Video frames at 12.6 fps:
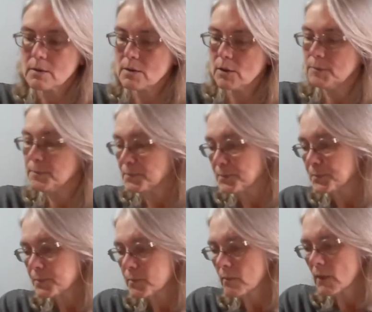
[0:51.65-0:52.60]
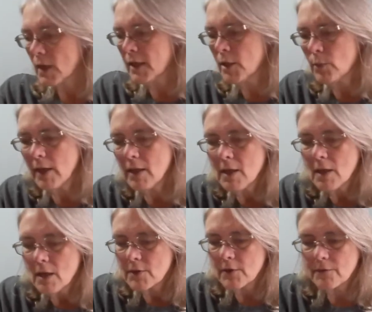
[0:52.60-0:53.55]
So anyway,
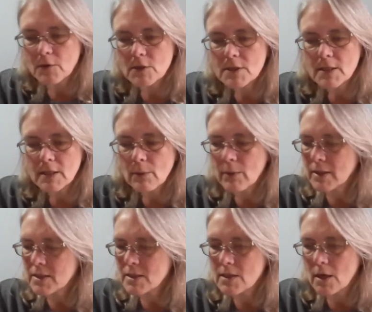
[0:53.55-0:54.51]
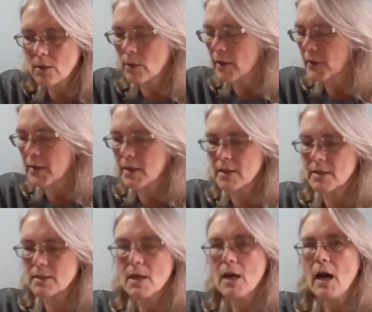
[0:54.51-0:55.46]
the first thing I want to start with
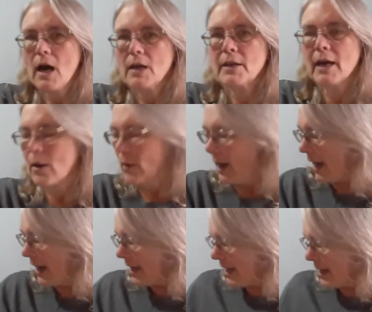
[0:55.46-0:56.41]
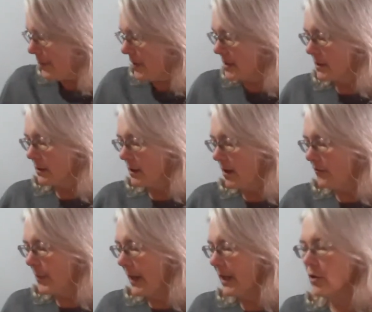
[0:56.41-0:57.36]
is, now, I happen to
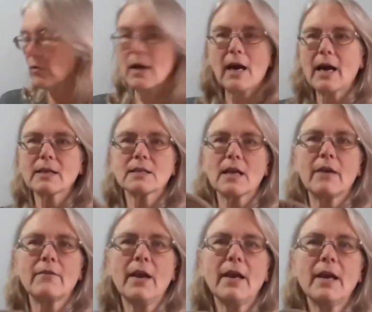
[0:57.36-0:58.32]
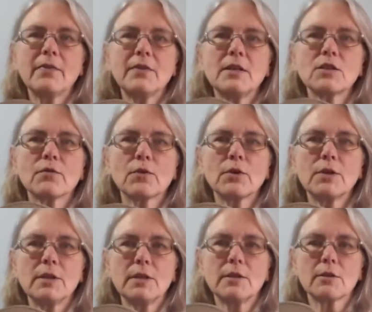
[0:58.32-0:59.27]
love my Crocs. I've had these for
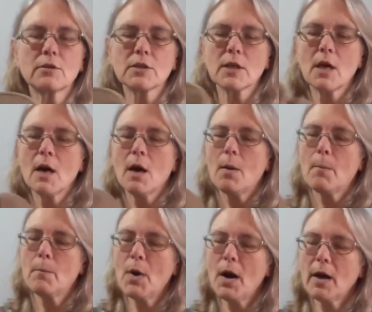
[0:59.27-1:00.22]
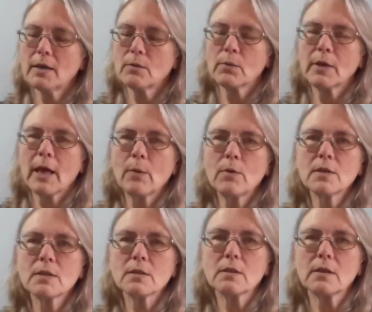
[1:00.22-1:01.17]
years, but when I
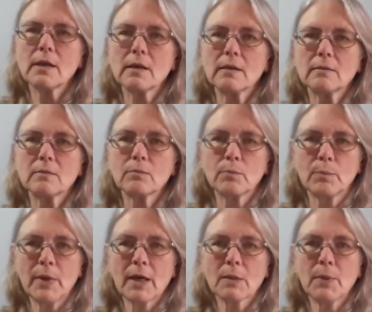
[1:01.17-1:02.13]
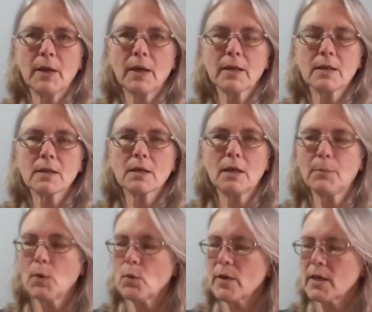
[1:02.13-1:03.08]
was backpacking a
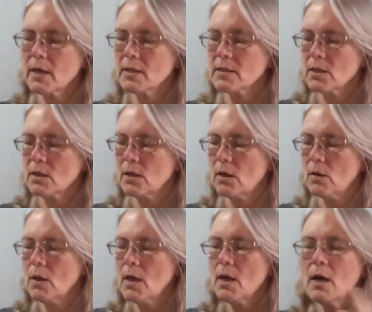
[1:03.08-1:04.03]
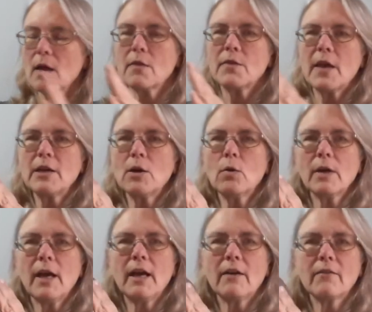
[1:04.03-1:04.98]
couple weekends ago, they don't
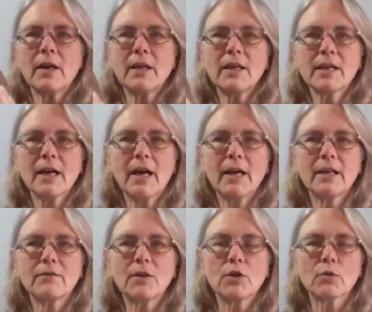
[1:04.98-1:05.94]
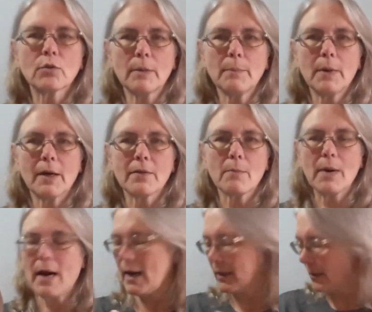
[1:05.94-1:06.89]
have any kind of a grip on the
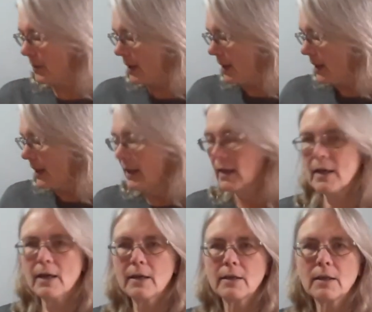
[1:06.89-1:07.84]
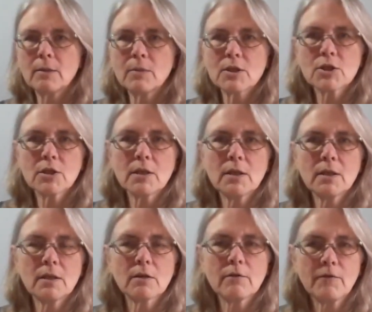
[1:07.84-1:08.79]
bottom. And in Michigan
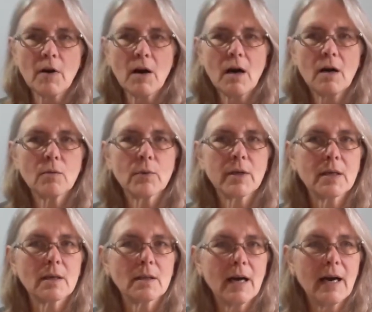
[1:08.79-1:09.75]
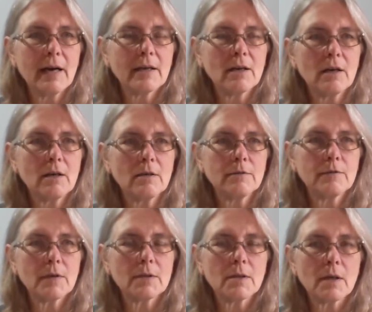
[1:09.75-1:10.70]
in the fall, we get a lot of
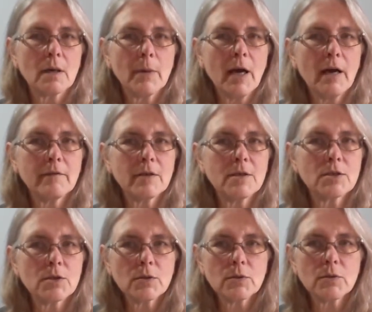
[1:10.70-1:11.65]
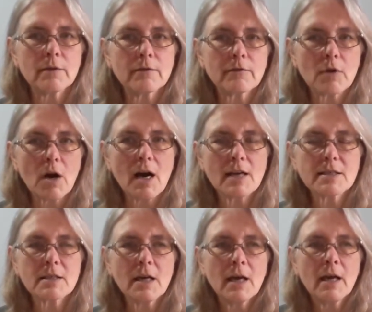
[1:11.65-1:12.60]
heavy dew and
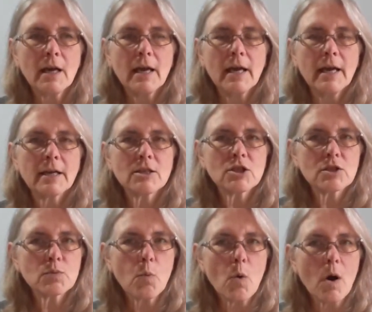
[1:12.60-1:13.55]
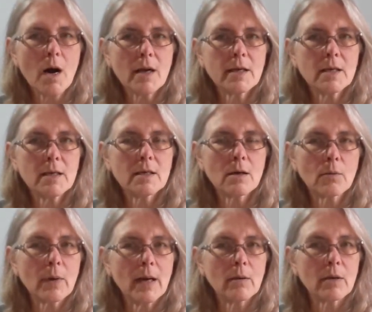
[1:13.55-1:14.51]
frost. And just walking
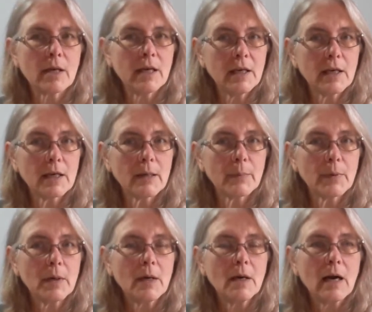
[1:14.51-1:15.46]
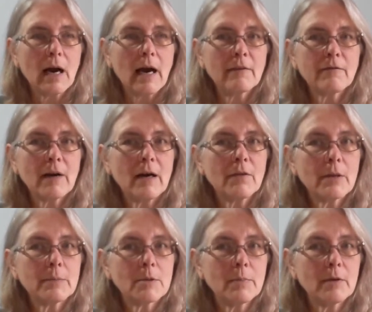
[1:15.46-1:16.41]
around camp, I found
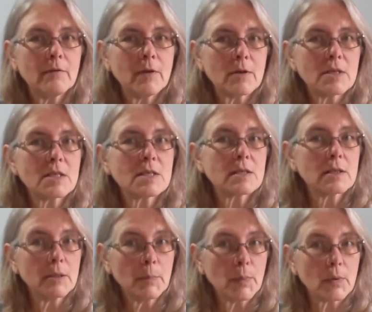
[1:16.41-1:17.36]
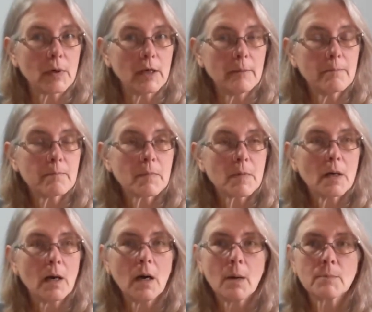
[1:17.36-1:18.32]
them to be very slippery.
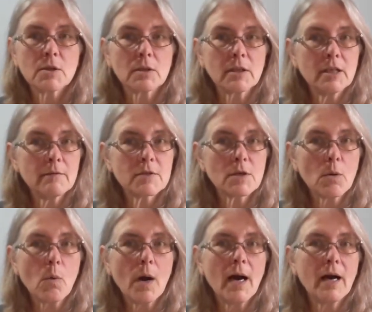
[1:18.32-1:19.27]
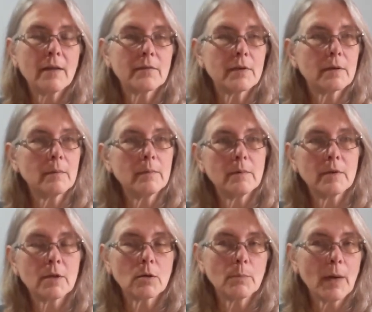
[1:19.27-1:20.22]
The leaves are wet,
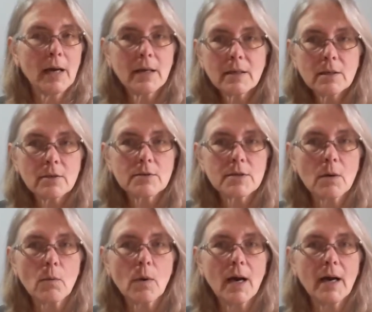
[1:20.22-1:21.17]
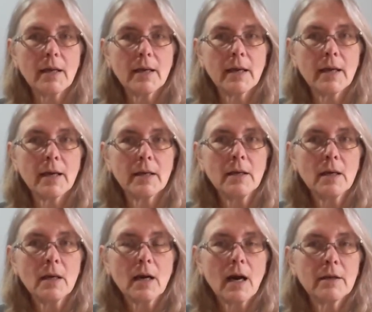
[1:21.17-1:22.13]
the pine needles are wet, and
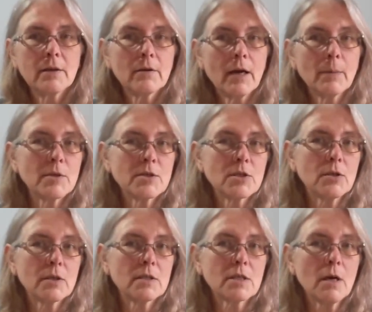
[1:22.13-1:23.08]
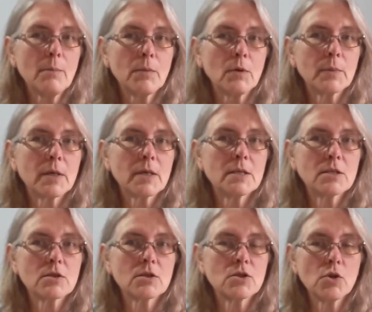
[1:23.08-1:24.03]
I almost took a tumble because
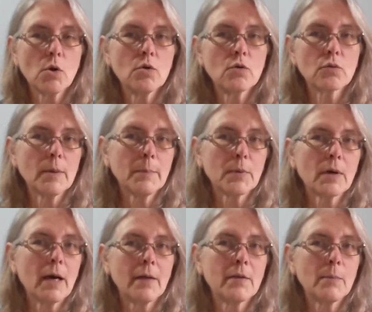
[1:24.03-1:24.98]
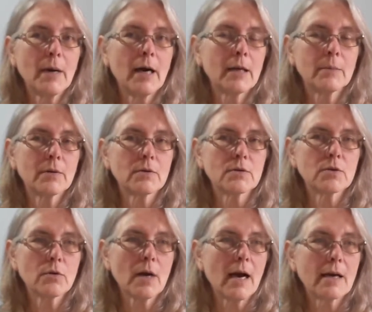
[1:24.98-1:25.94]
there's no gripper on the bottom of those
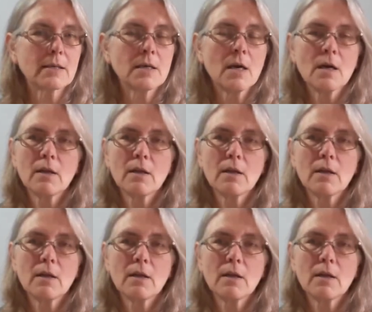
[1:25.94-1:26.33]
Crocs.